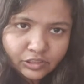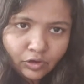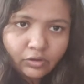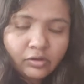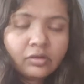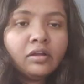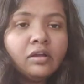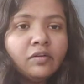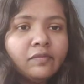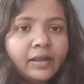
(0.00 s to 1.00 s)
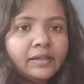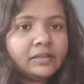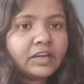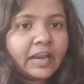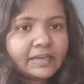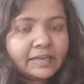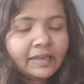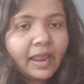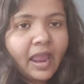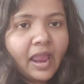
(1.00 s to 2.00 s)
long, while the writing
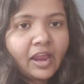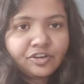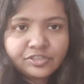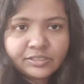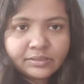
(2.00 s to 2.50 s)
and